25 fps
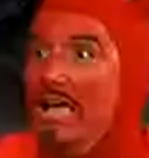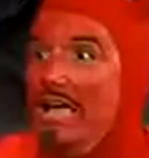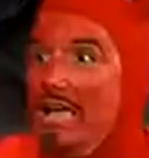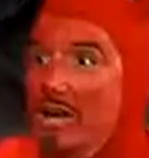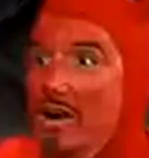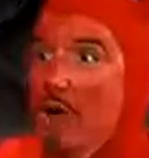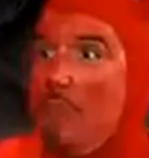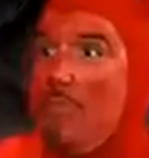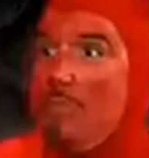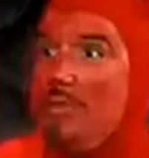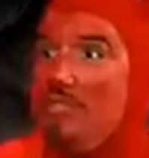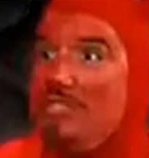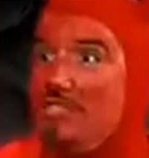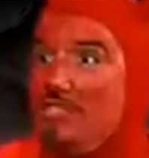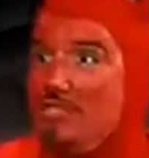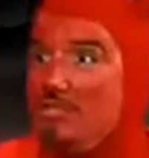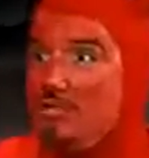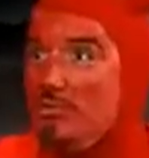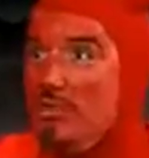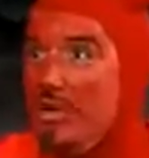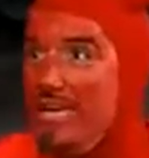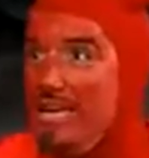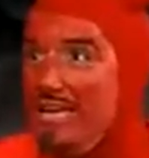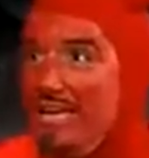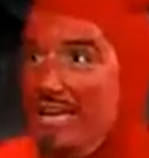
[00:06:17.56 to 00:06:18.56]
It opens
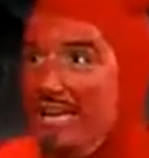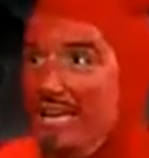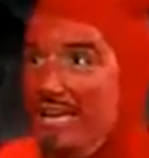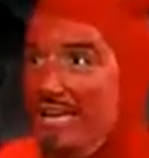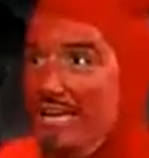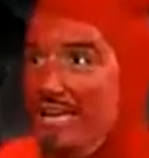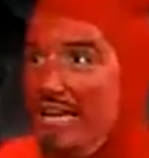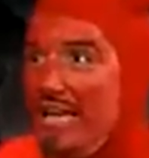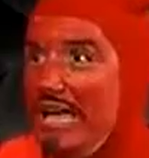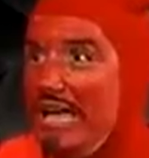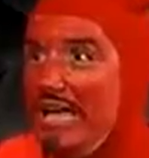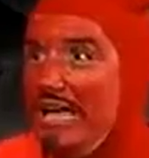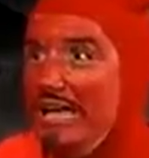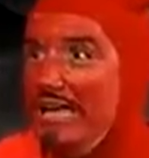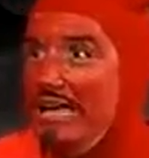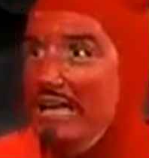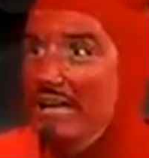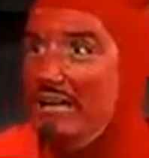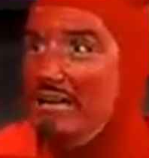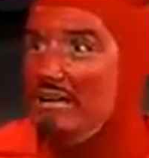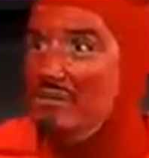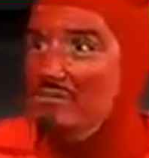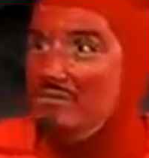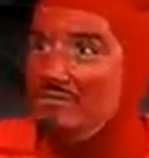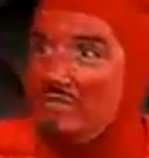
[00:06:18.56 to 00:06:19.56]
this weekend. I
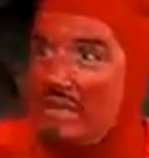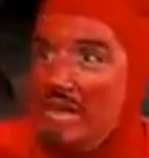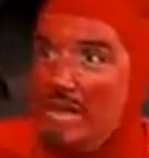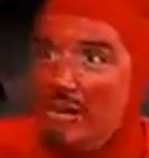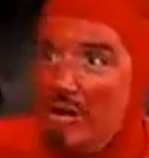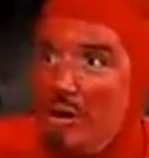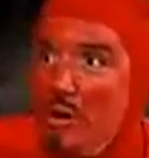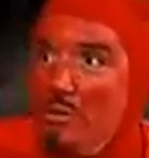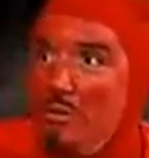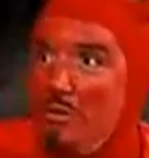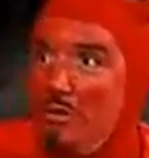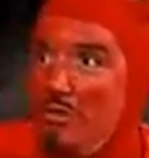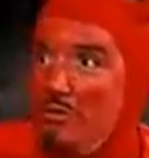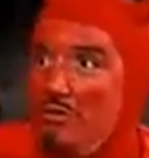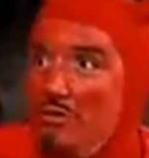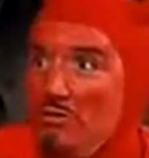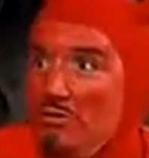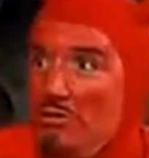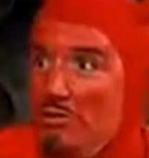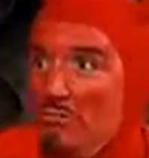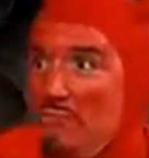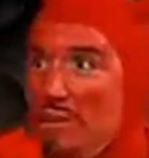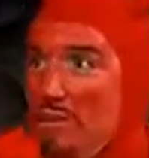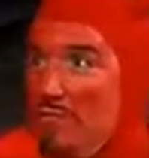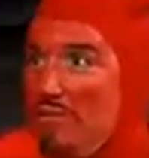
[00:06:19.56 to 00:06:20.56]
was kind of hoping you
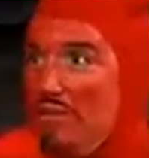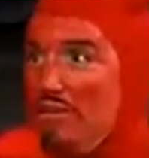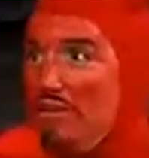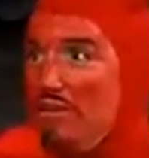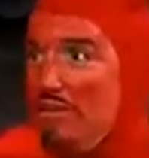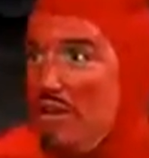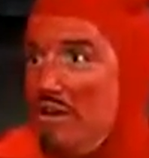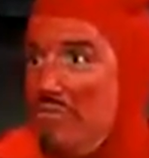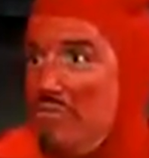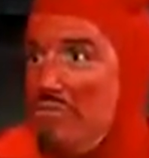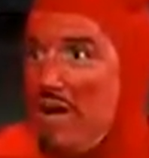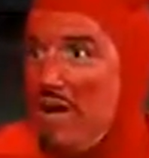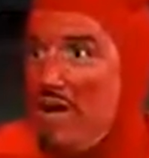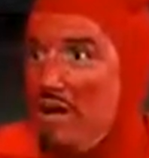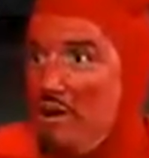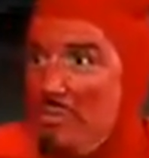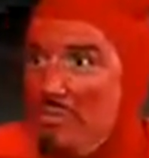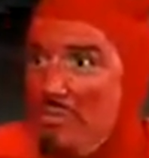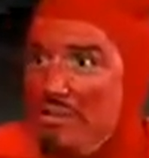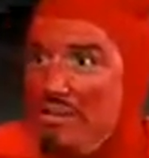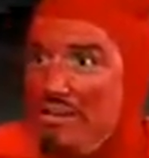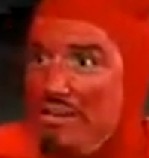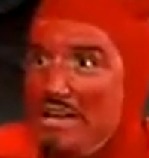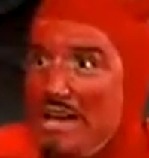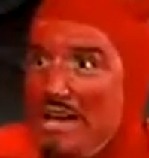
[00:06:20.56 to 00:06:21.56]
could maybe come by
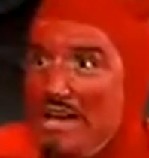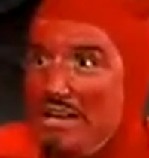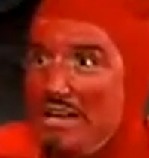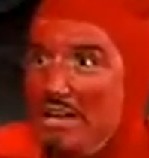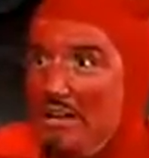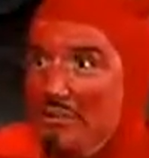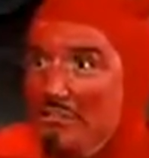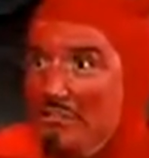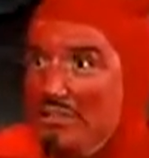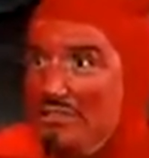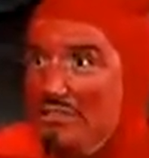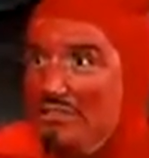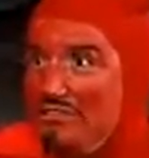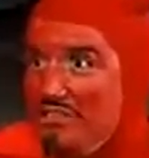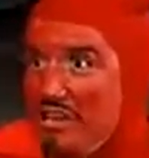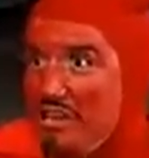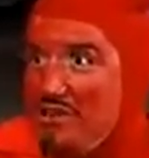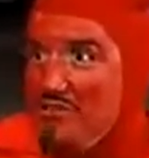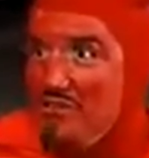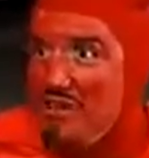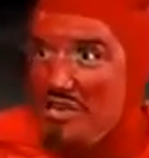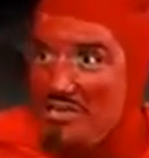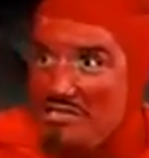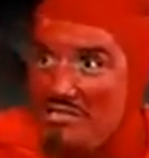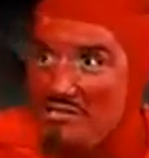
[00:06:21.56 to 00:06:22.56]
opening night, help me
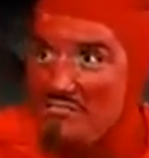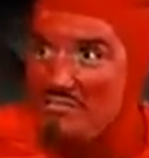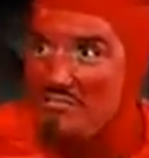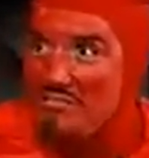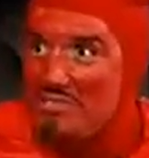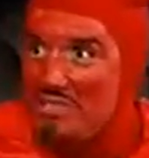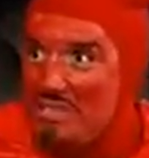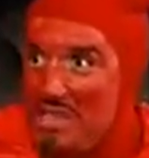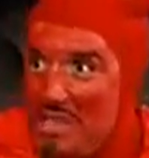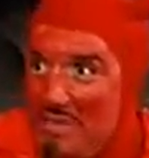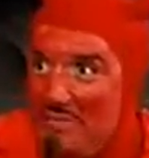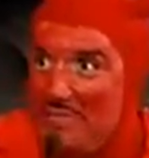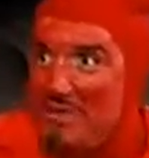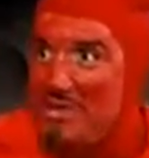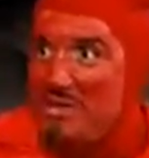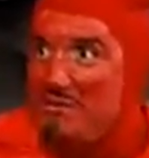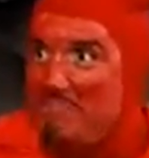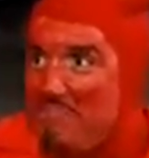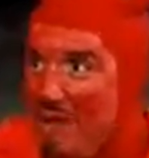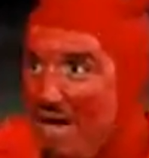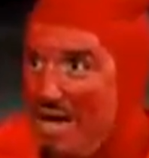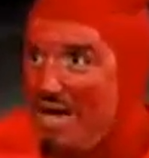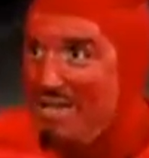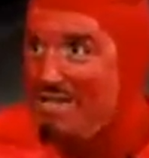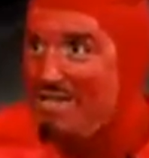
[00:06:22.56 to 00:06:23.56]
generate some celebrity
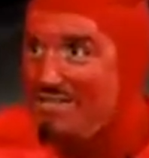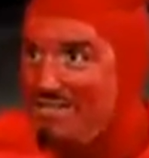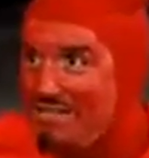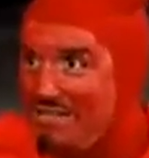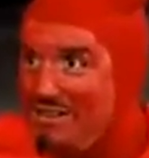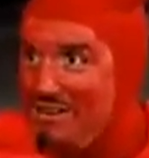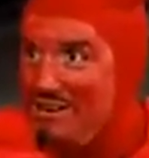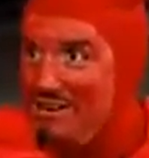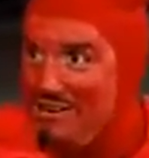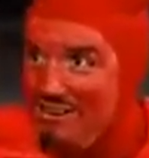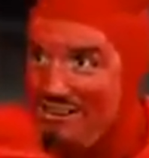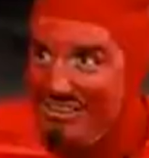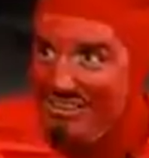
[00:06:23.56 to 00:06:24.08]
buzz, you know?